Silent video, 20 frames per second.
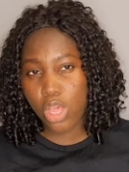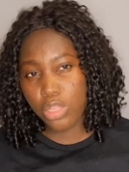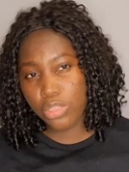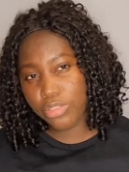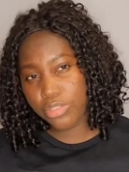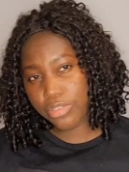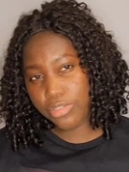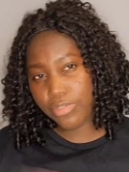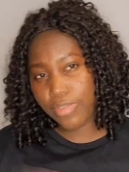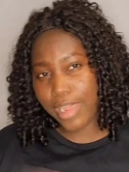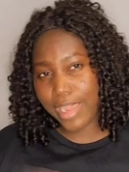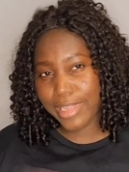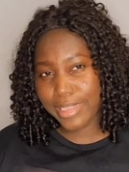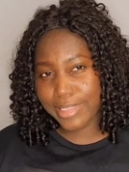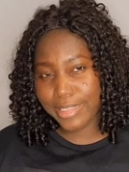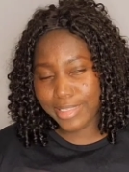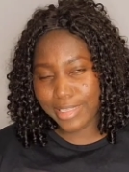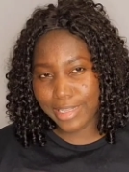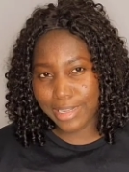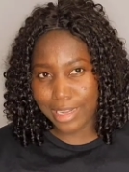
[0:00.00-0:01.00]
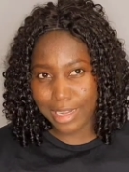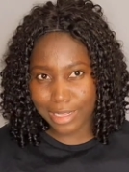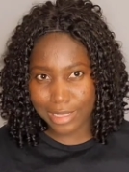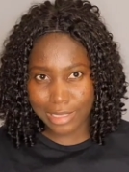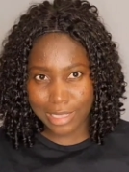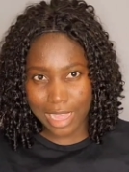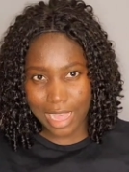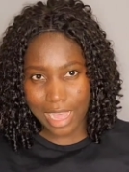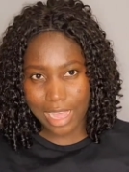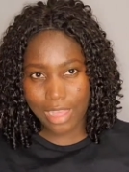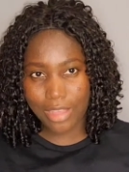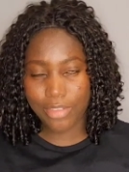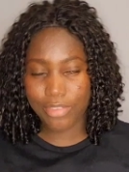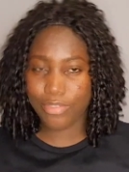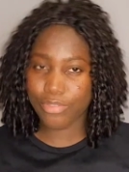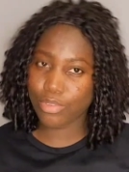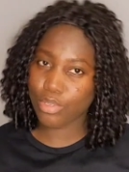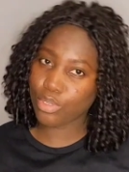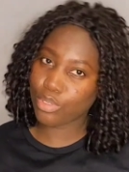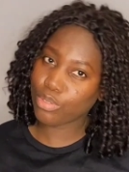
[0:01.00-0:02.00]
to write a letter
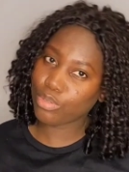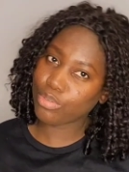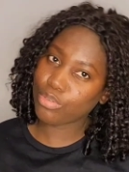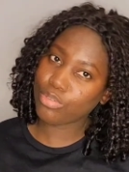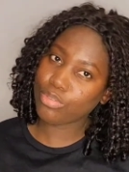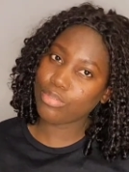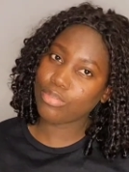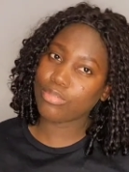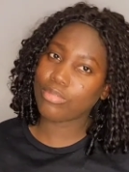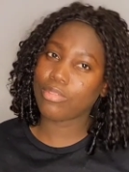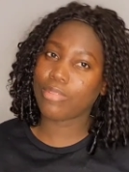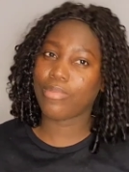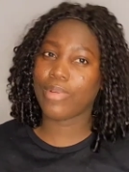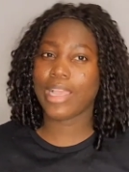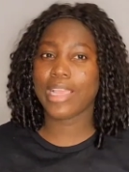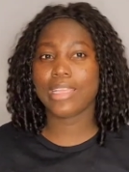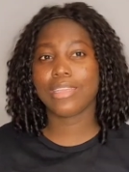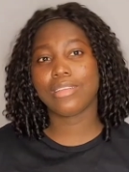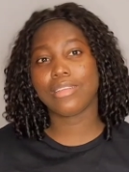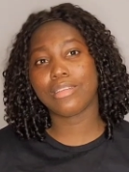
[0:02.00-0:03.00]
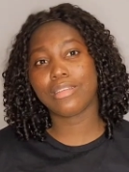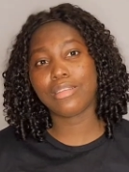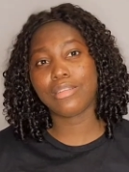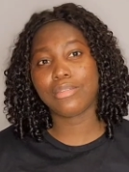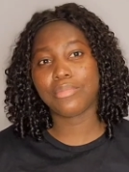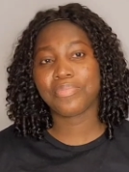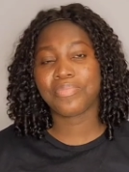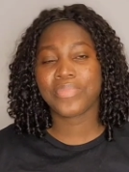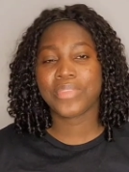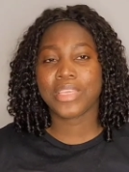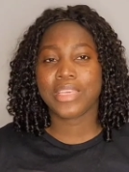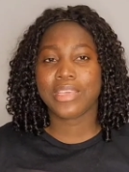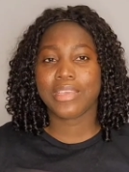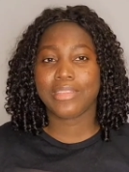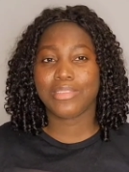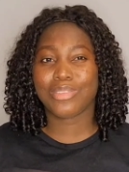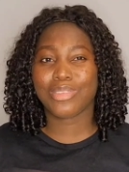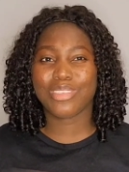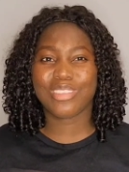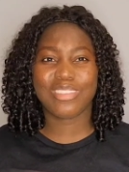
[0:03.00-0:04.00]
for you, why they,
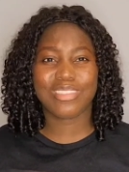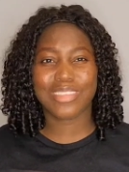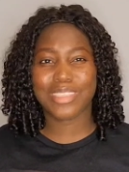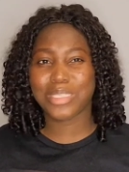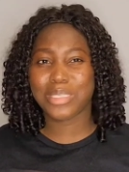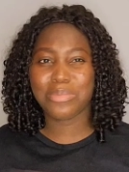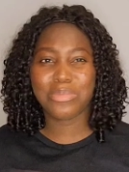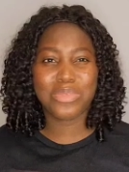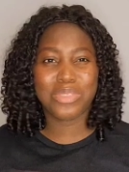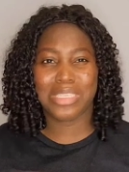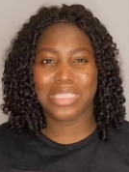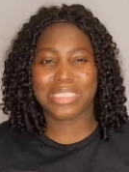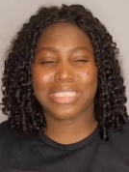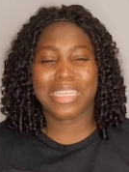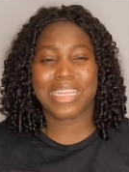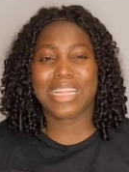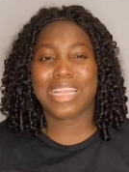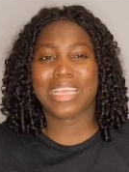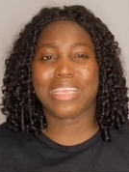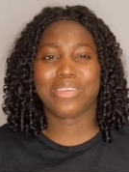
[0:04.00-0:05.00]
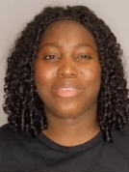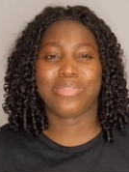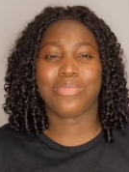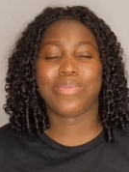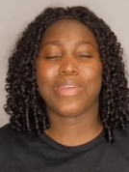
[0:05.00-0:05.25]
just a simple letter like